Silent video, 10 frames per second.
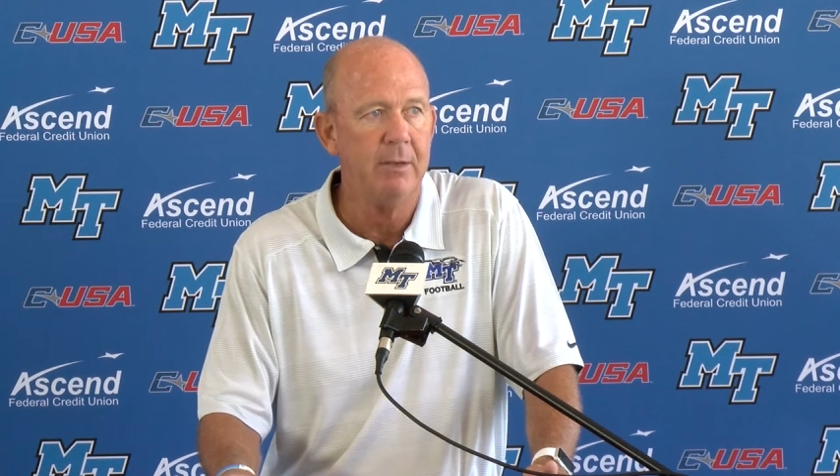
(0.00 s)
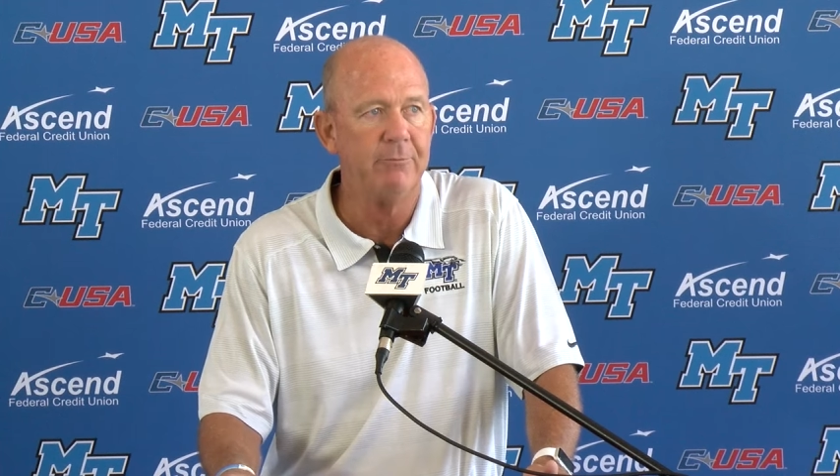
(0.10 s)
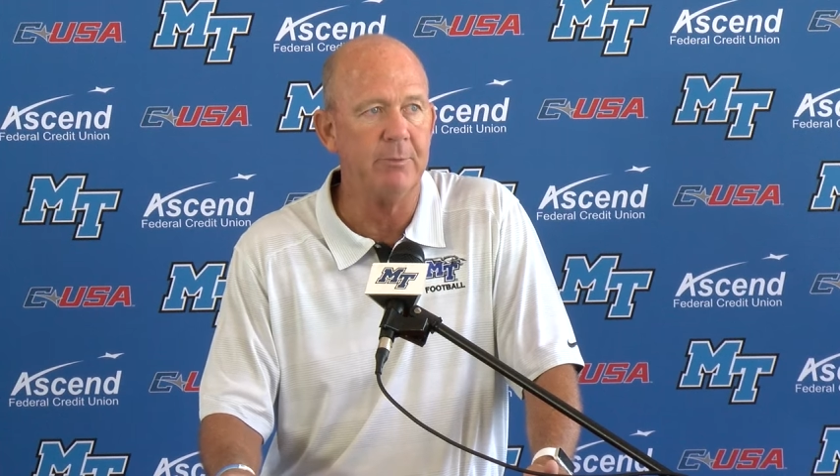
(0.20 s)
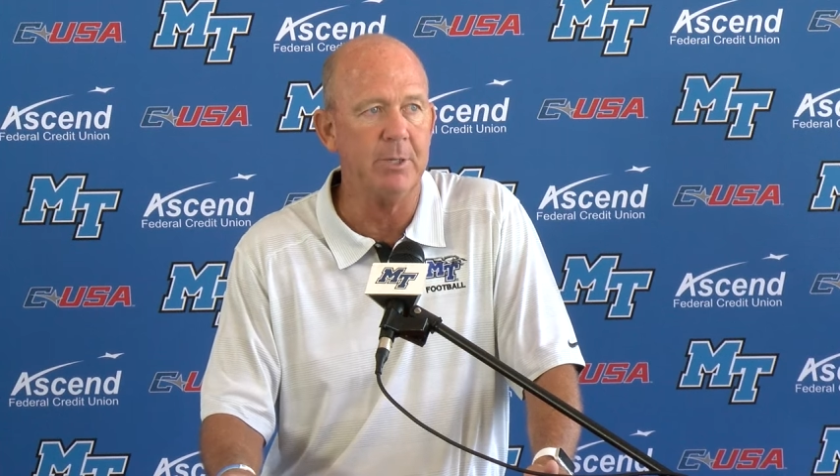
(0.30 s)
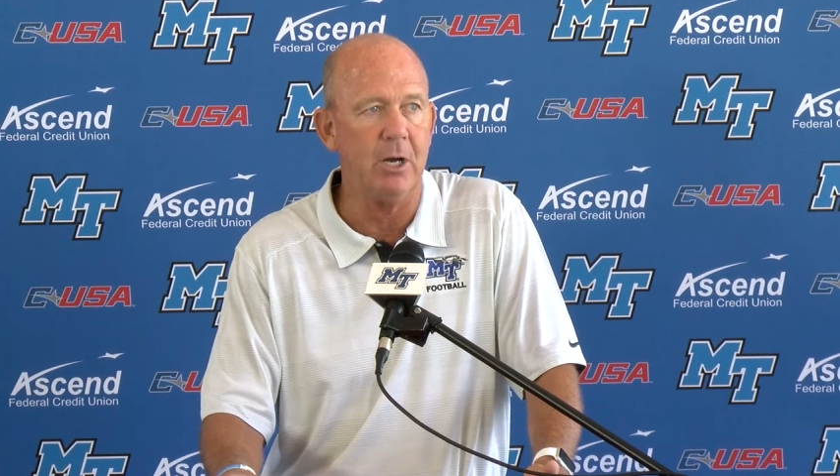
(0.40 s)

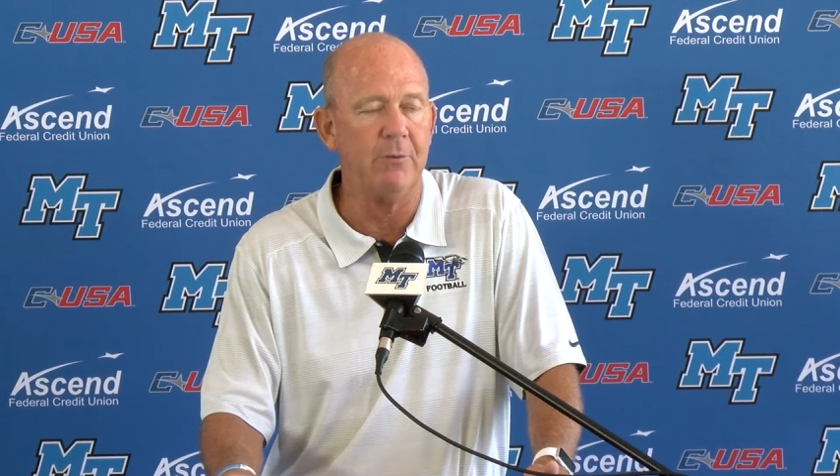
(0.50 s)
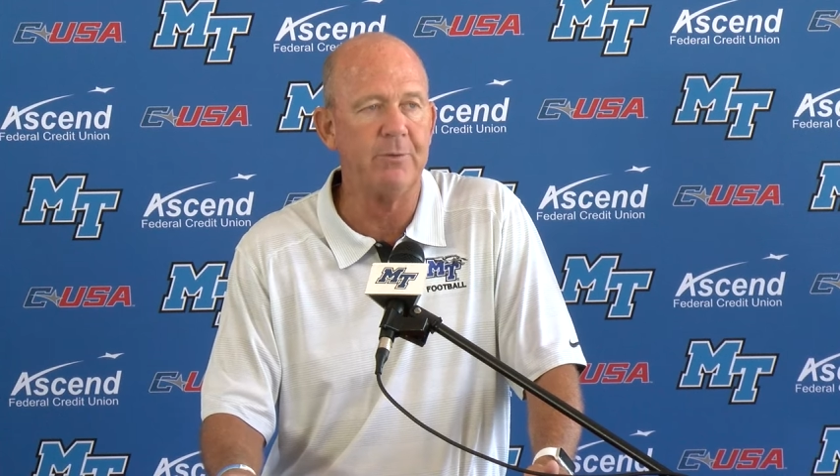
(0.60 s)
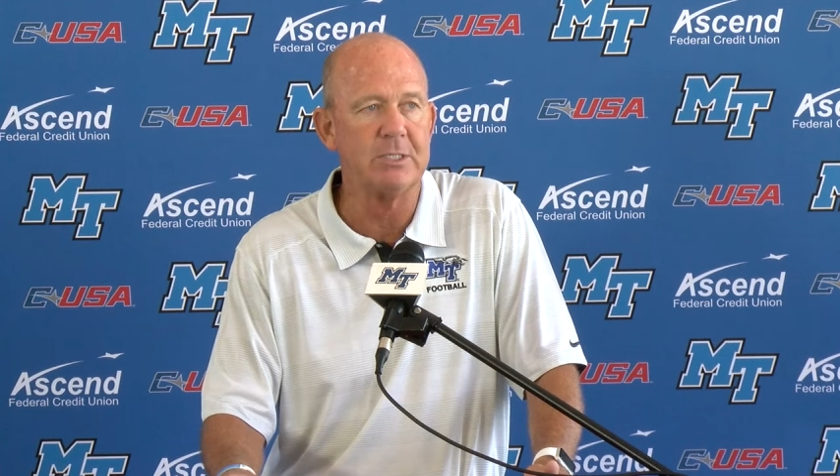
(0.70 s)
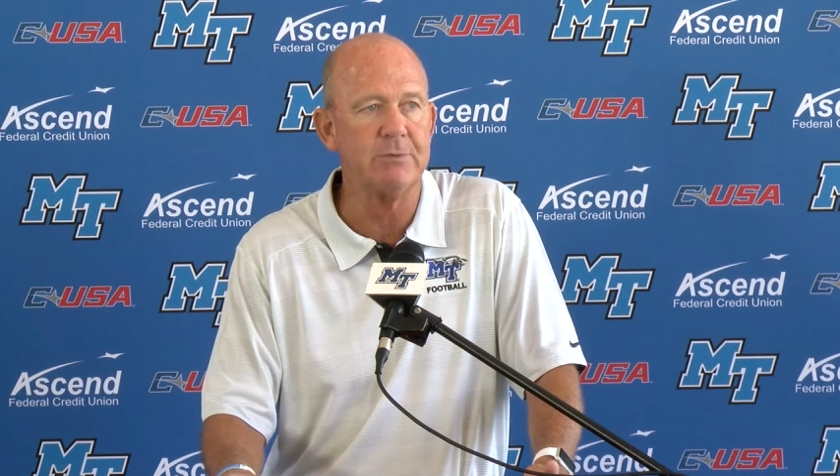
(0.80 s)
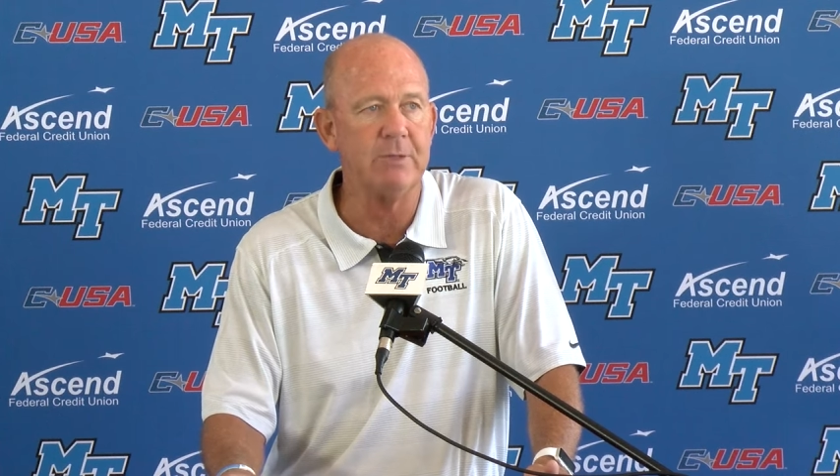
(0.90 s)
from an
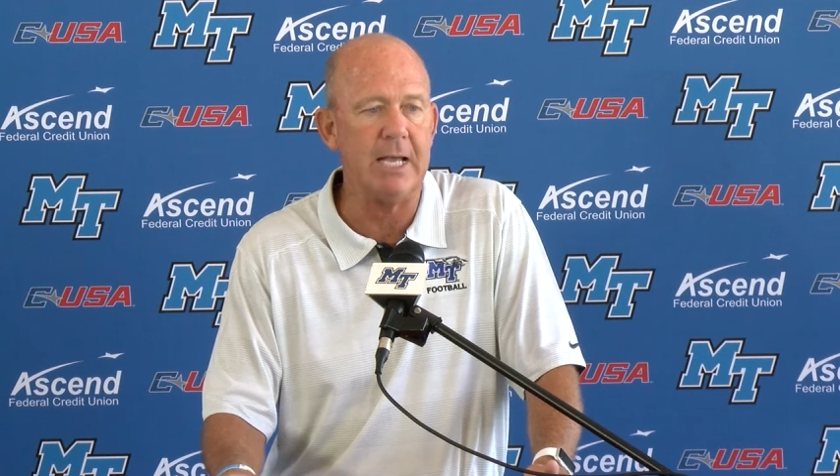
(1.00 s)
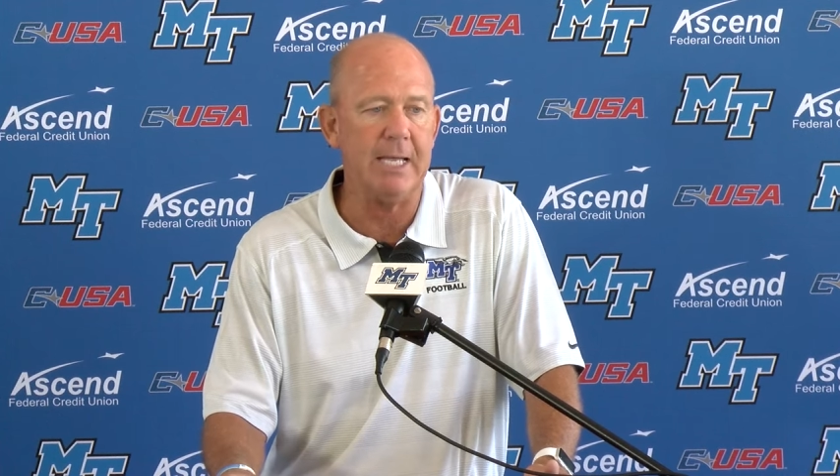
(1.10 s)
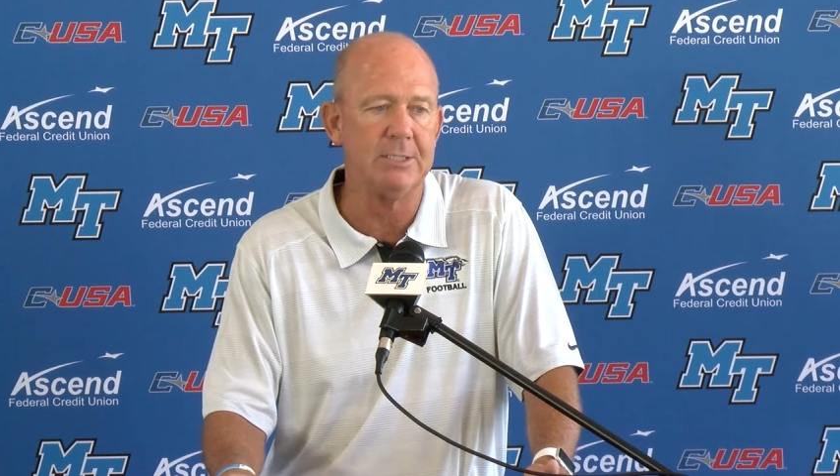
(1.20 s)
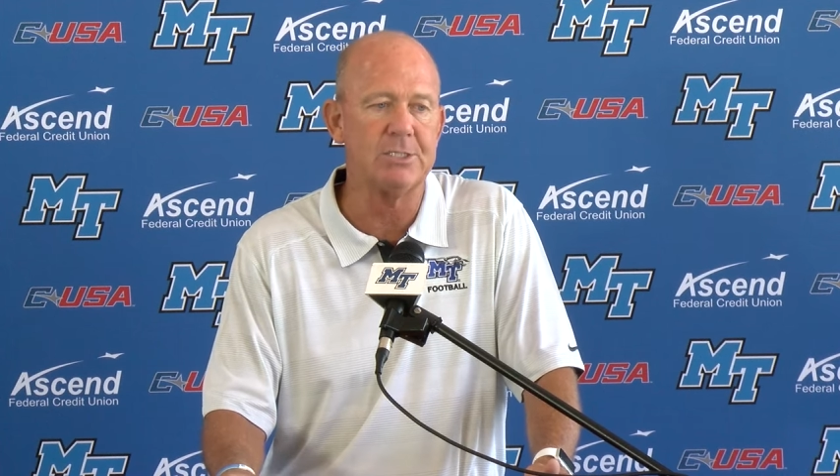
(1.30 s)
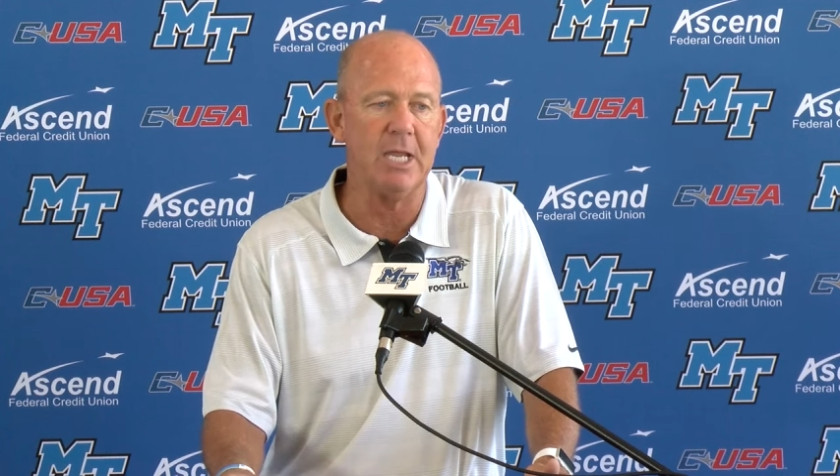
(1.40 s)
offensive
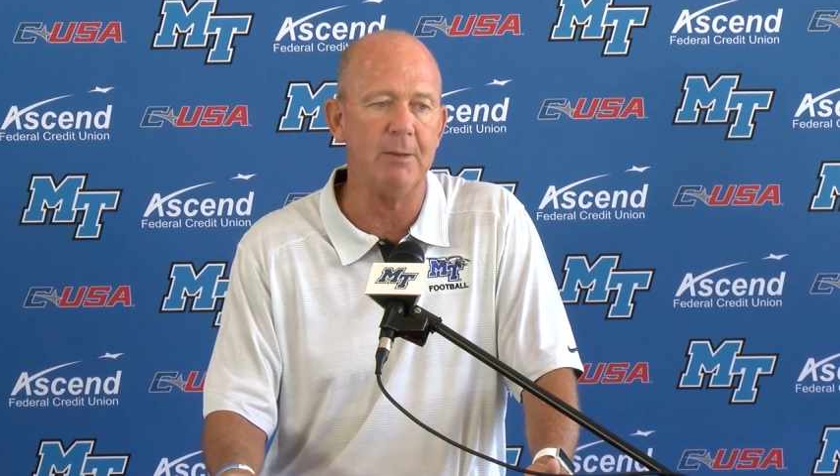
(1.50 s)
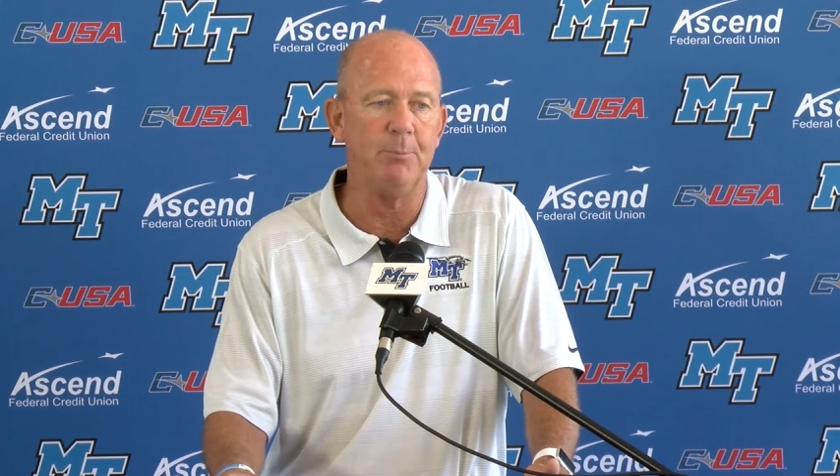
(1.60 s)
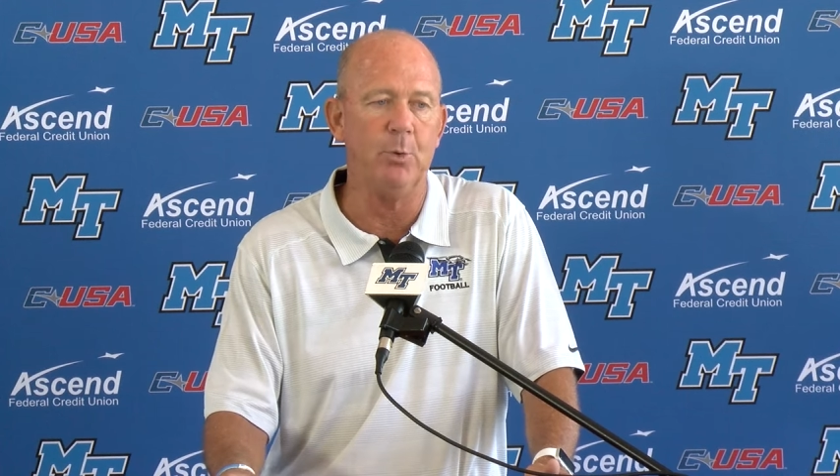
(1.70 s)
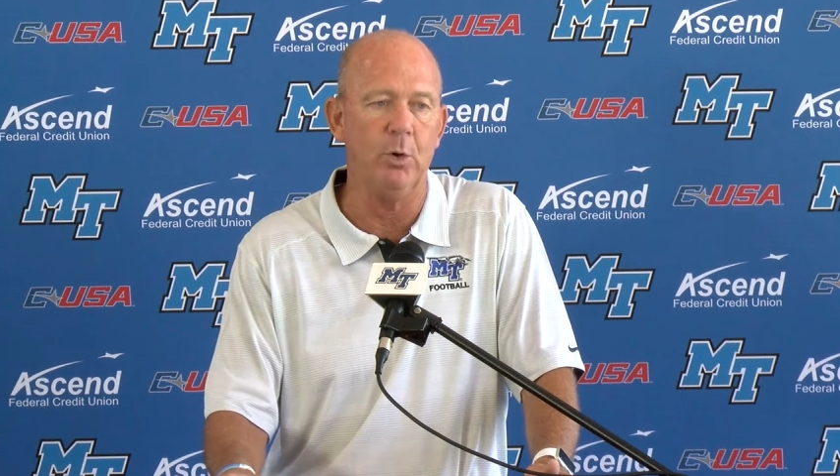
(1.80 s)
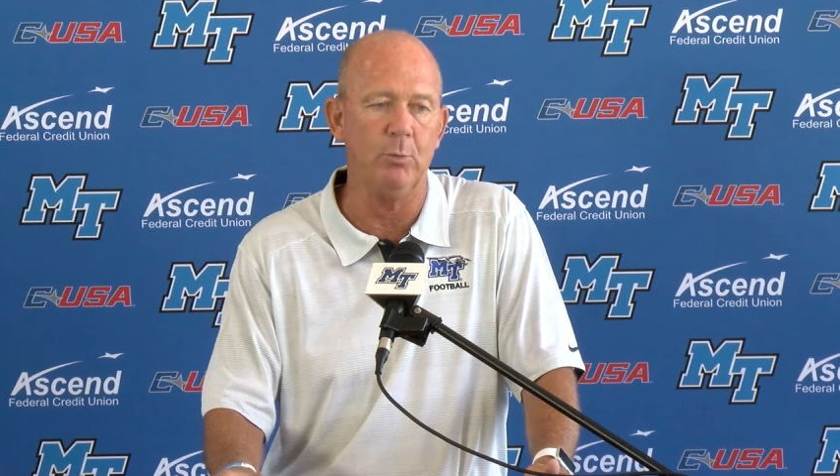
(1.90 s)
line
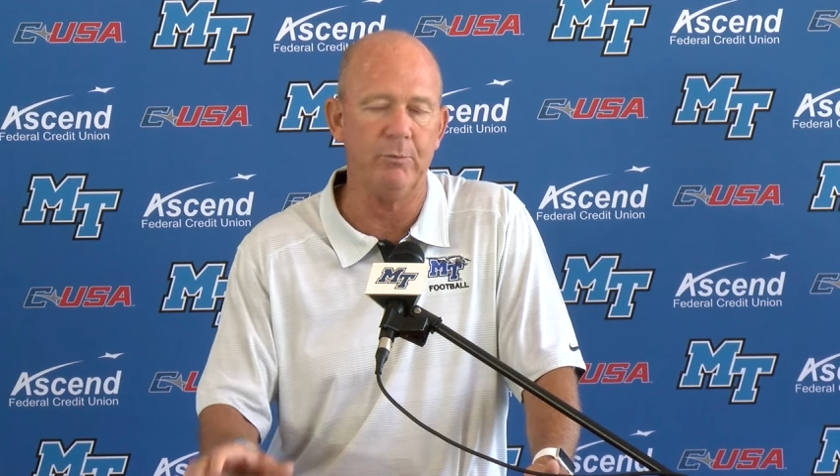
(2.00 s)
standpoint.